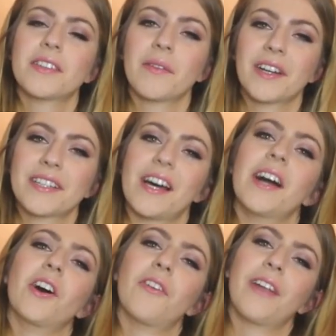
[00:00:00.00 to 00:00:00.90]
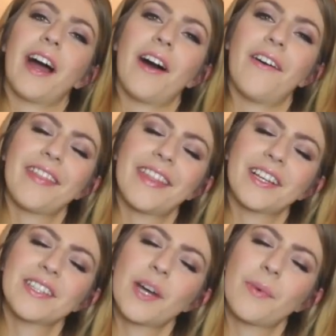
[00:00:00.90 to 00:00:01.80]
So I'm gonna sign off now.
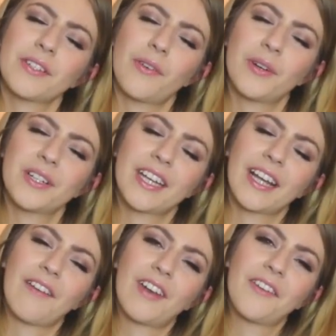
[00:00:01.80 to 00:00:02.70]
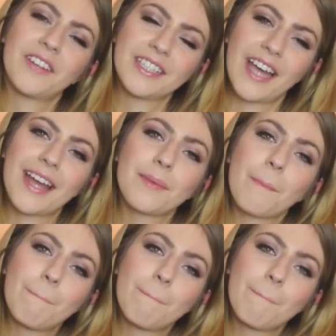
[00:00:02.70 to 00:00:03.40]
Thank you so much for watching. Have a lovely day.